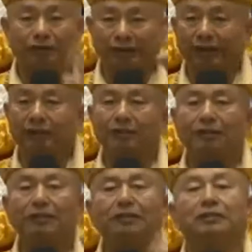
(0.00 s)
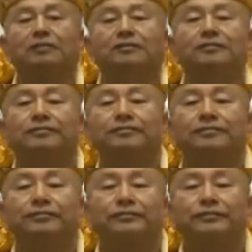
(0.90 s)
power company
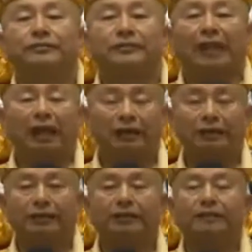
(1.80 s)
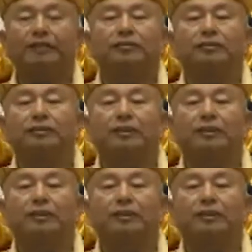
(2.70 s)
behind it,